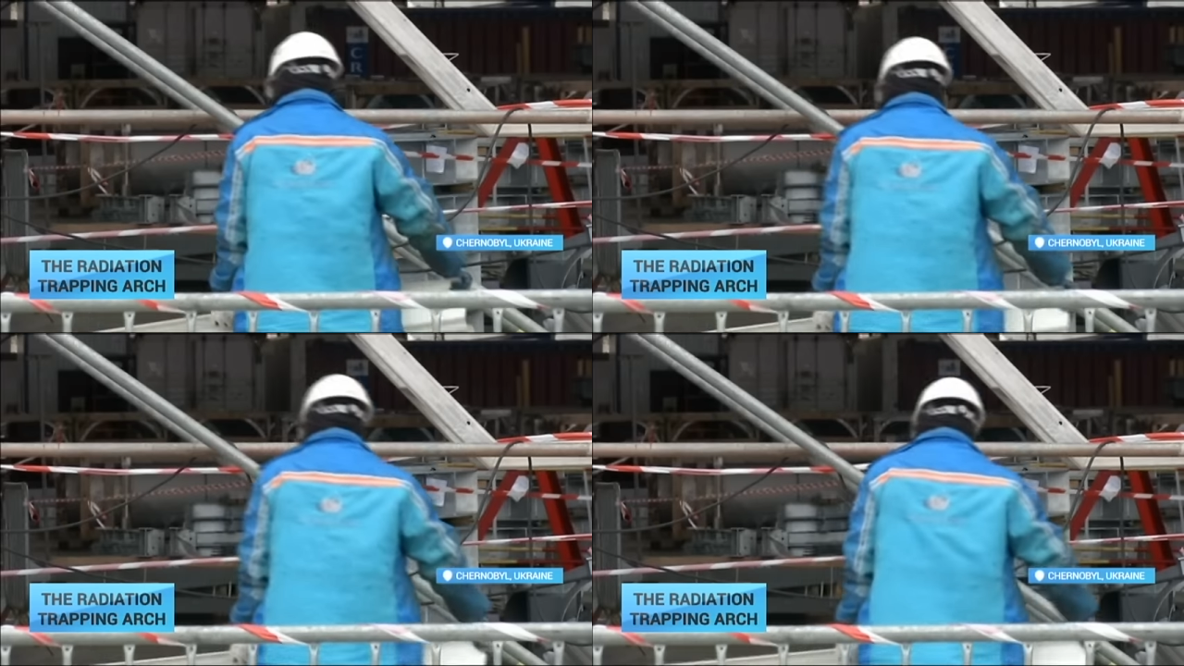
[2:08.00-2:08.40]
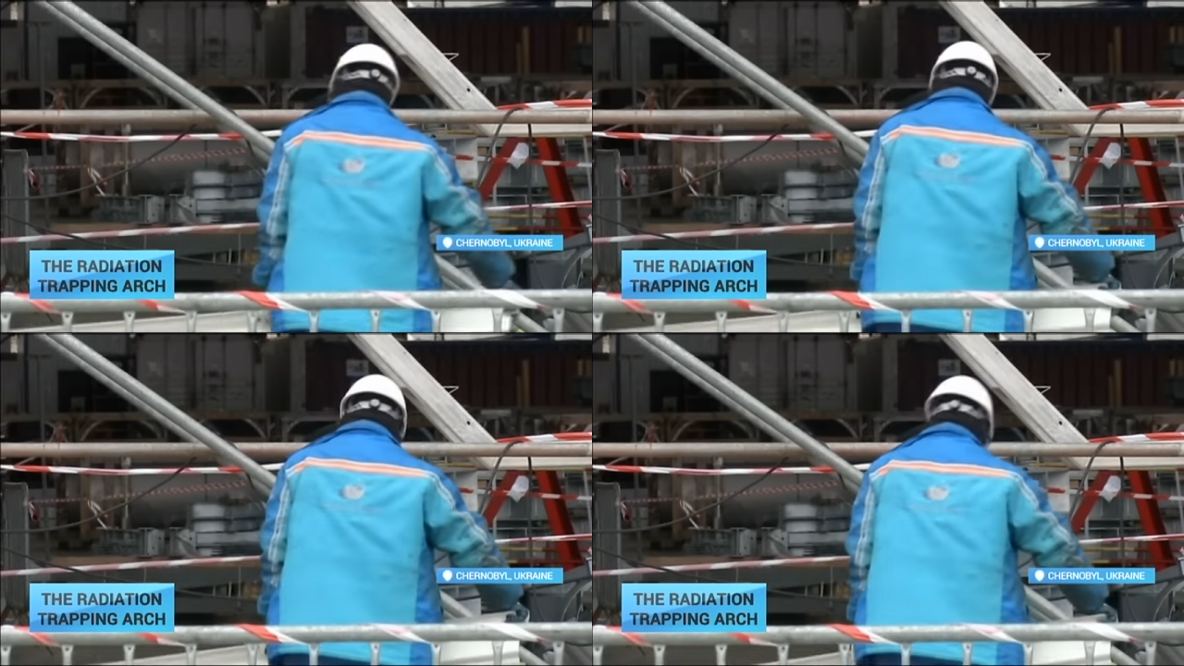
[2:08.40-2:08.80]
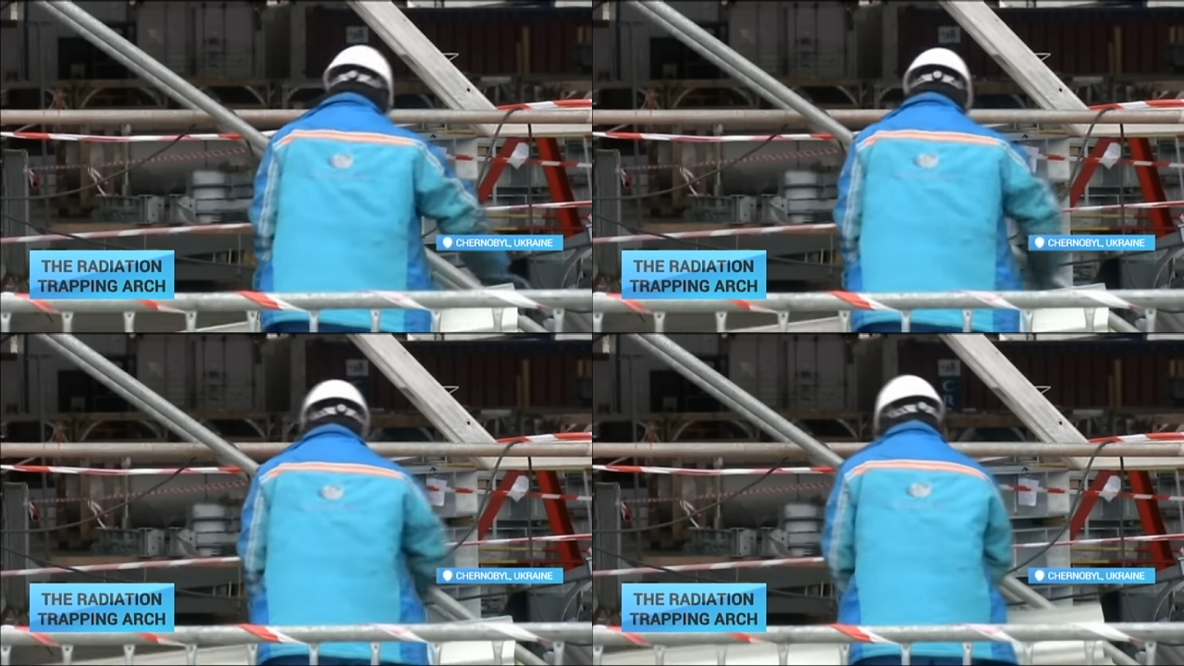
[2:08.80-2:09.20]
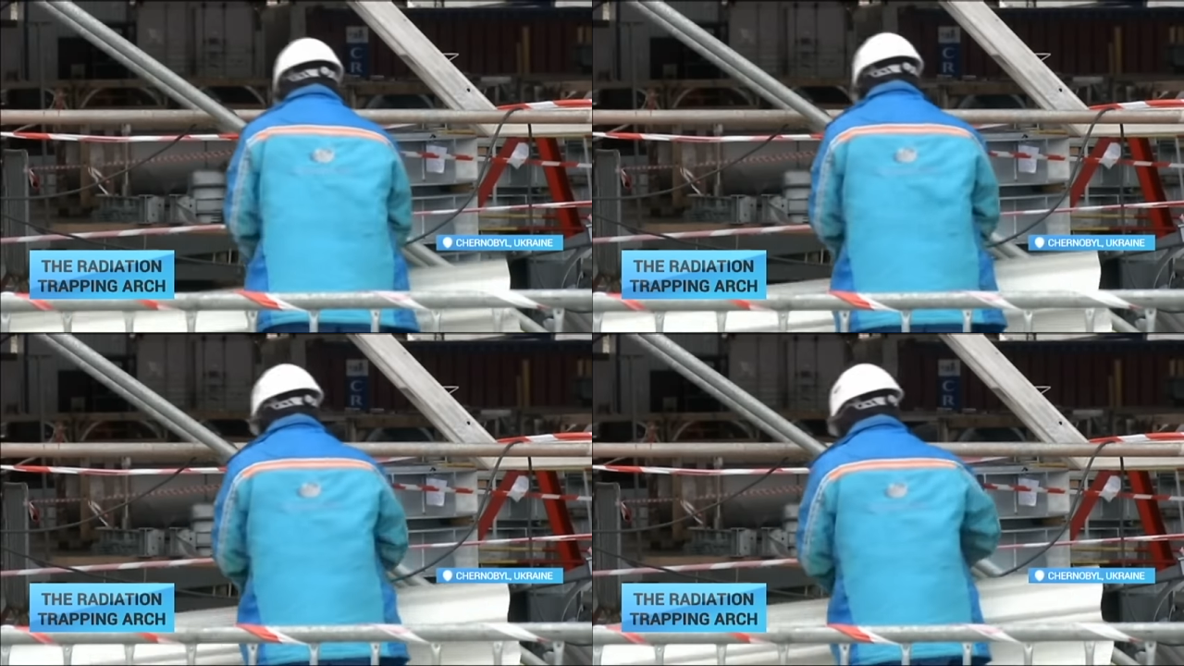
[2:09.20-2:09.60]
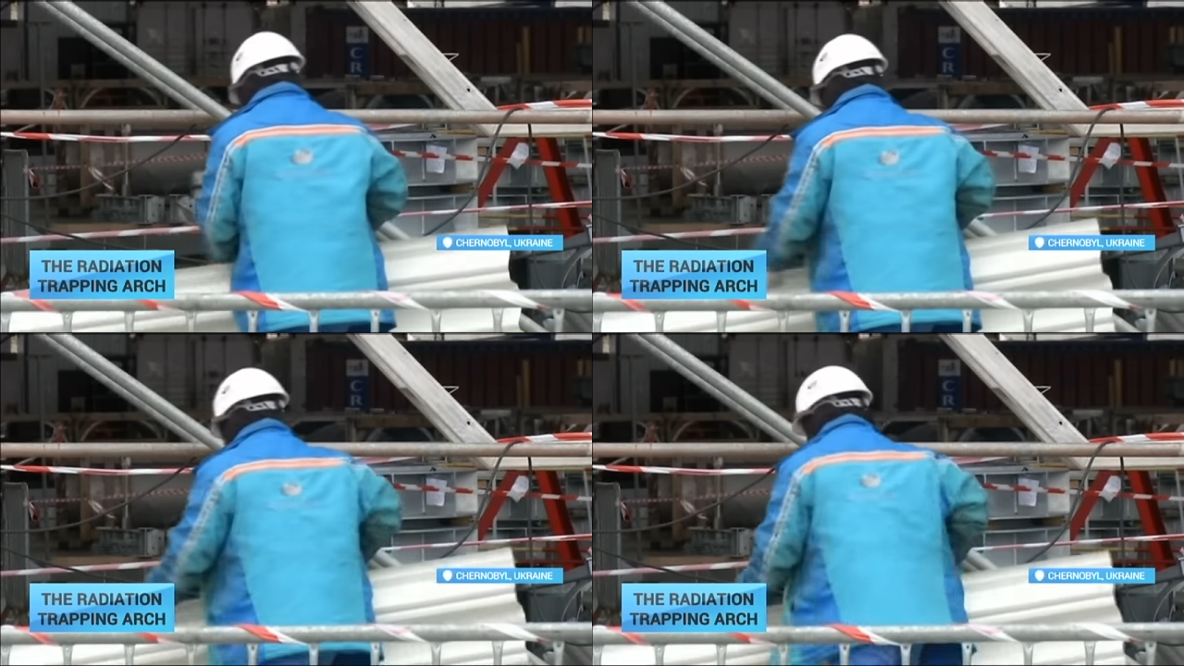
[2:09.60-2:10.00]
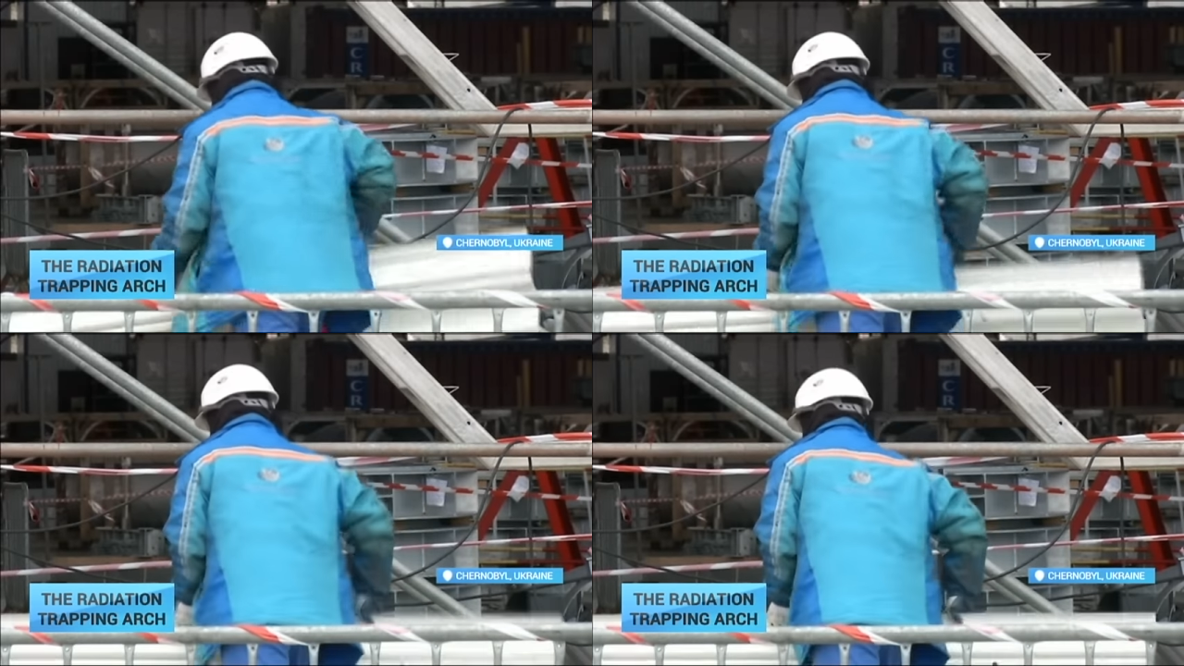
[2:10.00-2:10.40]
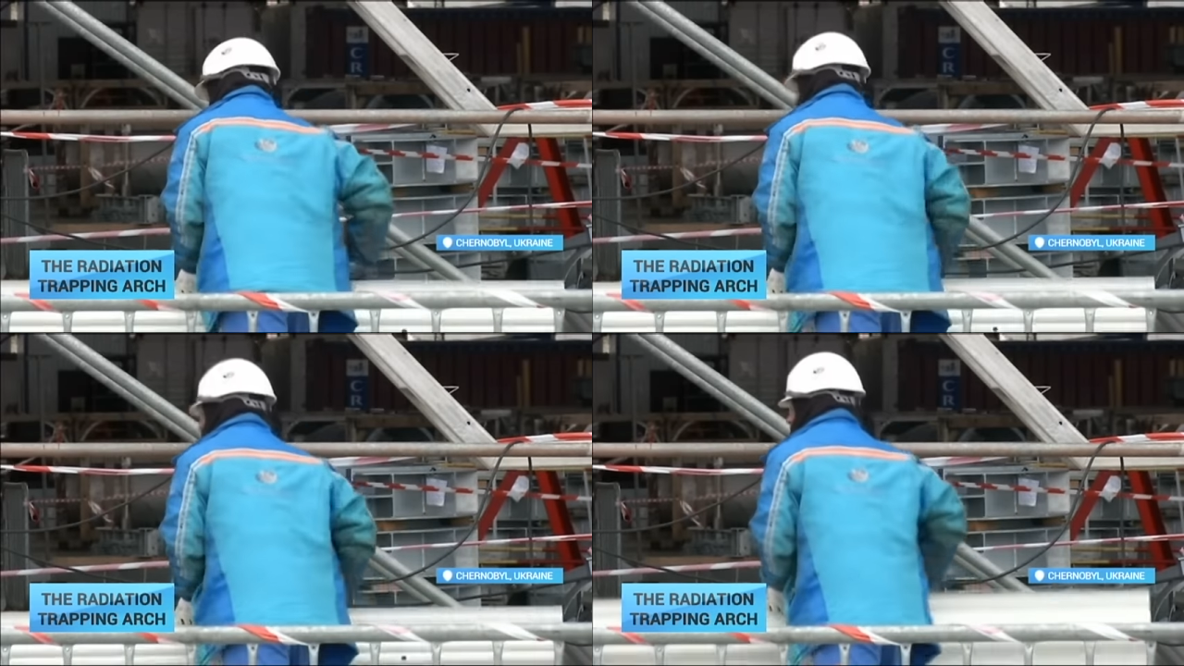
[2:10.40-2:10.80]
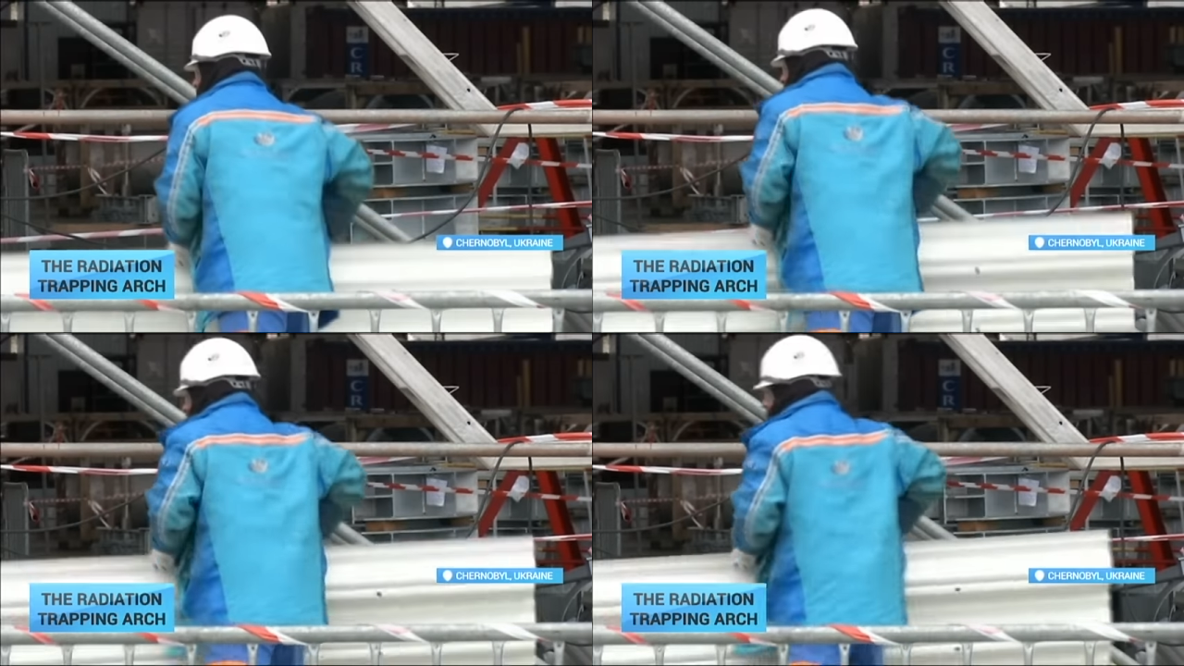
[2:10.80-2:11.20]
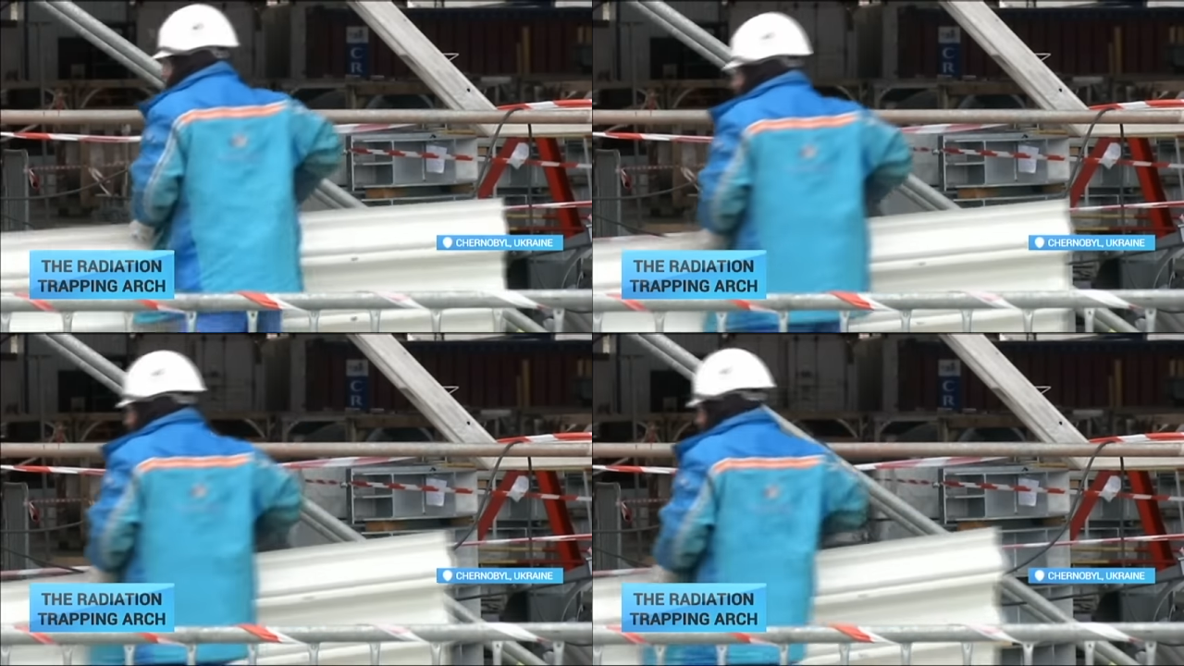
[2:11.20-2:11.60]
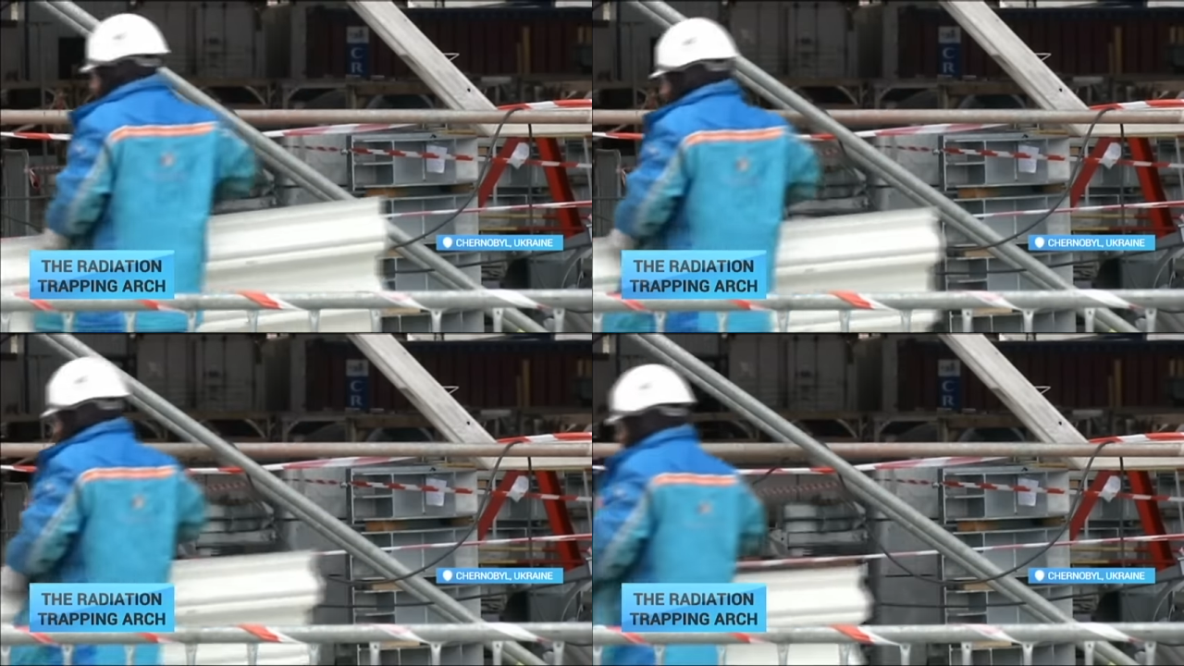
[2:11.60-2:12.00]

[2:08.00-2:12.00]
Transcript: (no speaker visible)